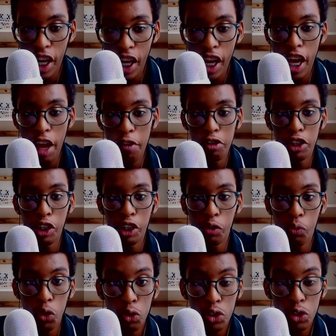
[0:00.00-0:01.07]
If she
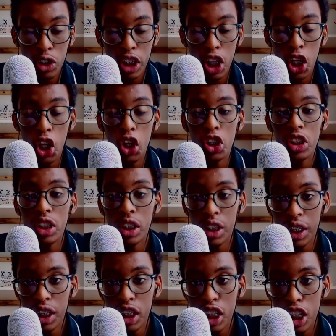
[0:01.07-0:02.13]
won the
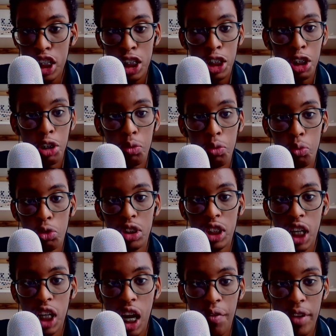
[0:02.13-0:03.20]
lottery, she would
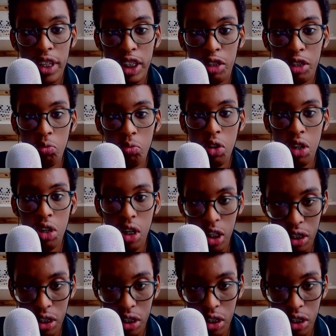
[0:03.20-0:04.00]
travel the world.